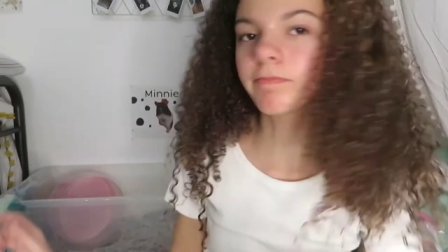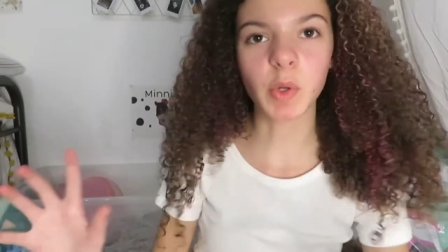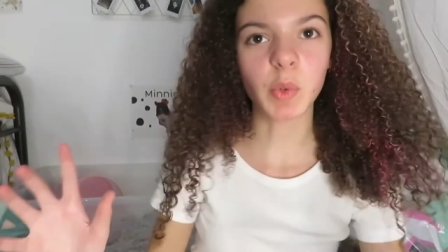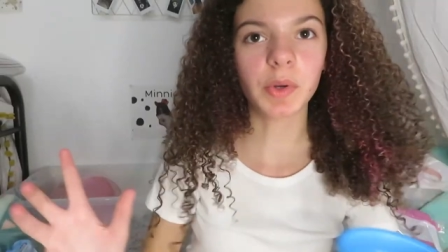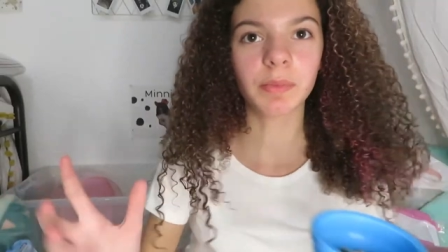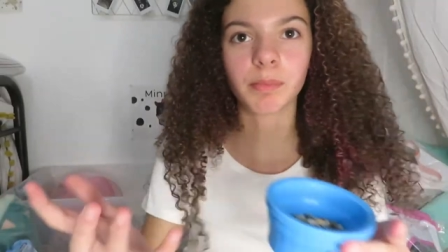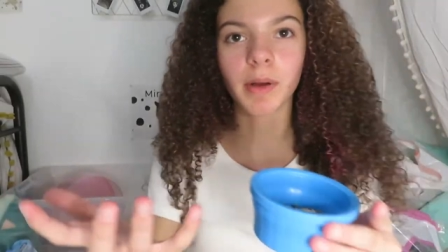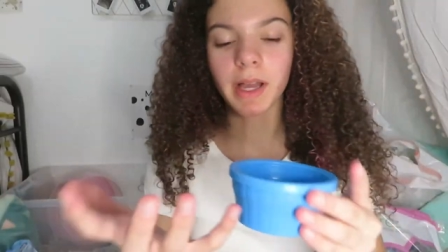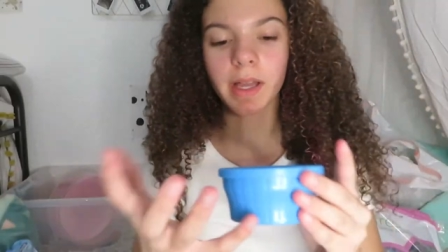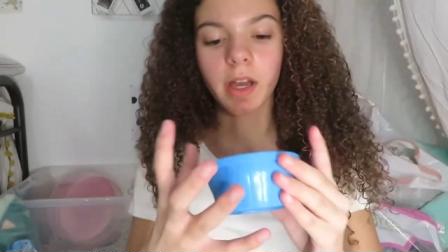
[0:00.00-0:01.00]
food,
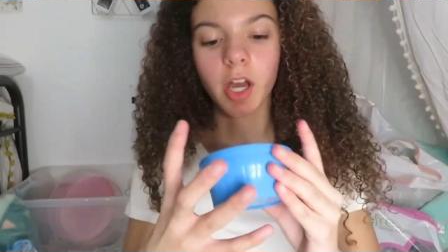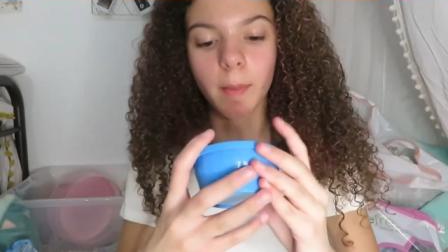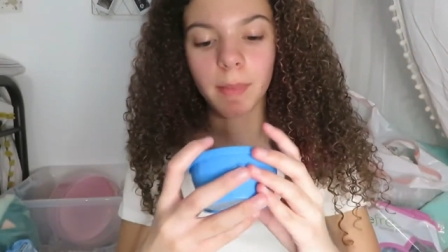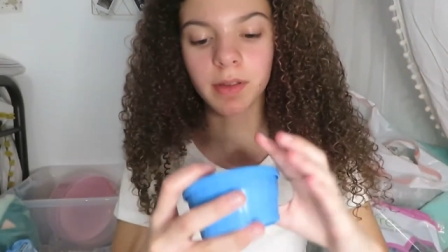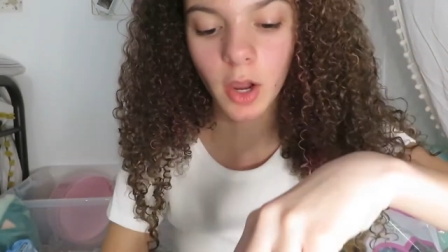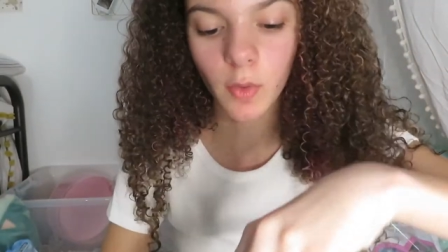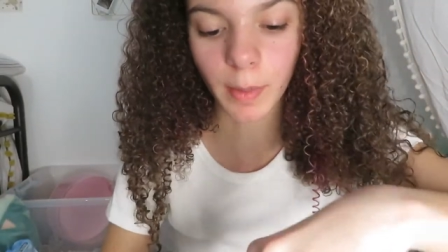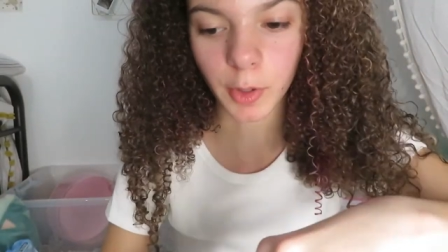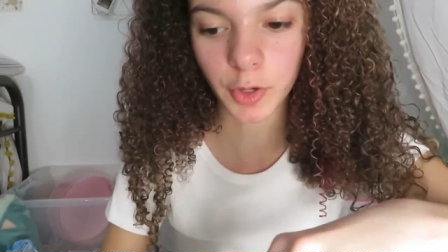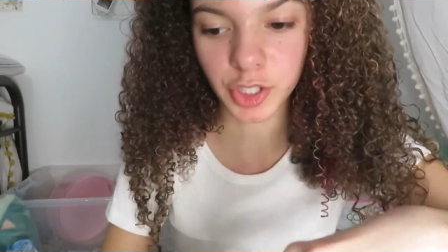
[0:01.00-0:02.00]
but now
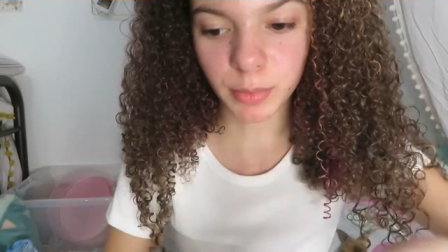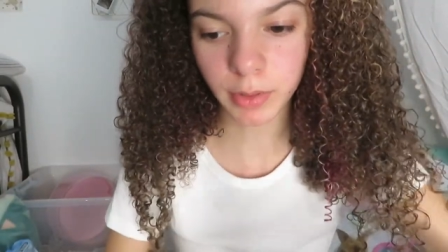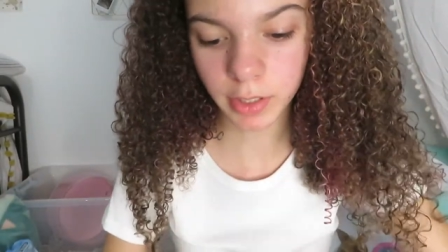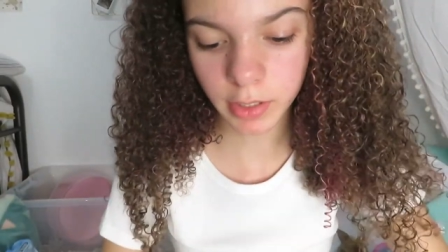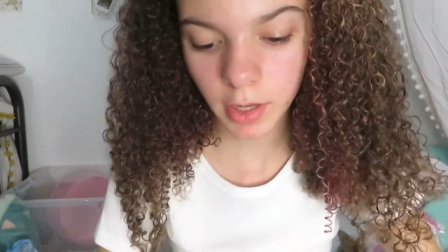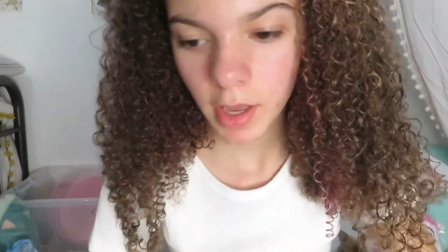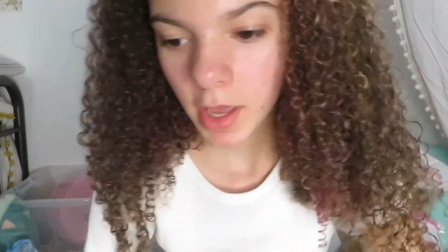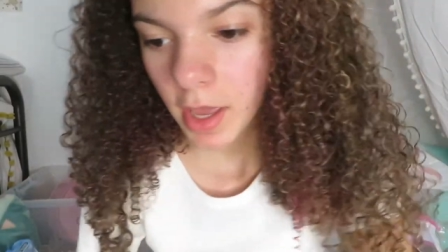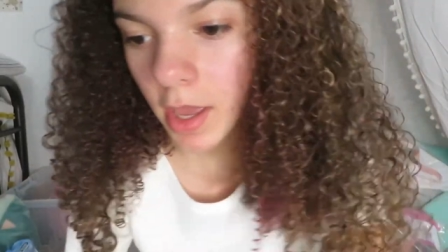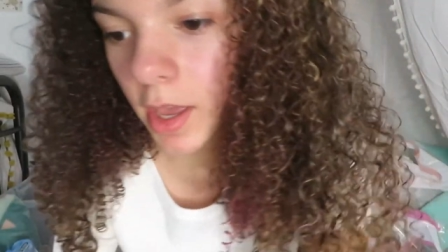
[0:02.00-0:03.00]
I'm going to put
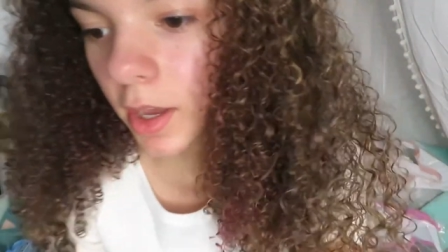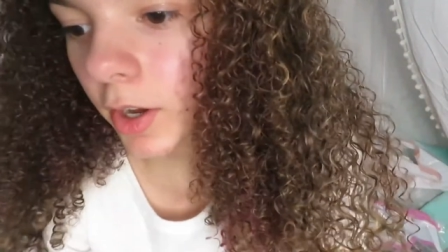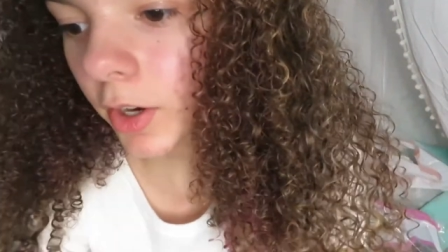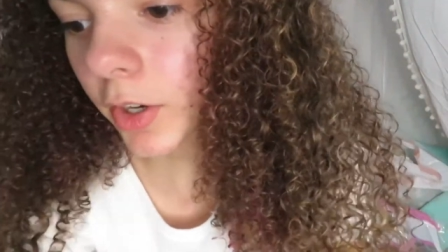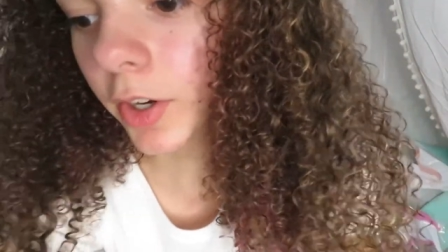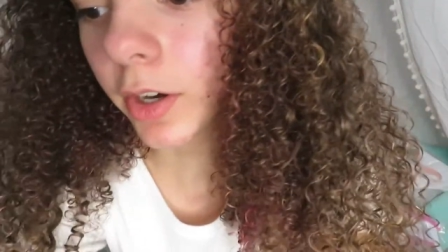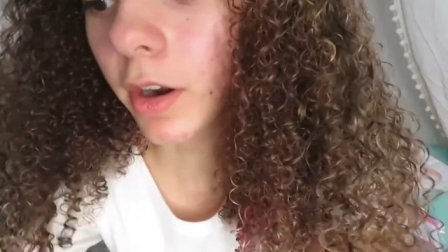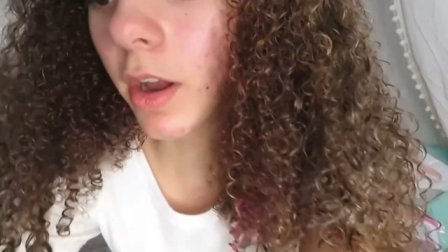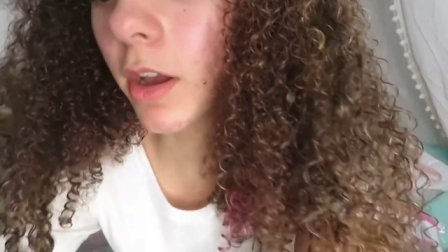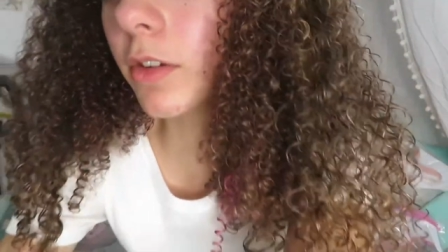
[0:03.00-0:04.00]
her
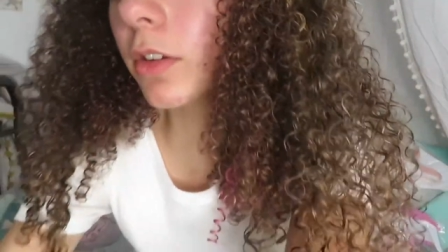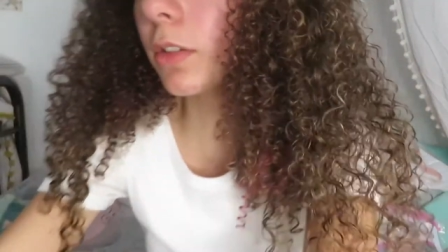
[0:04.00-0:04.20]
other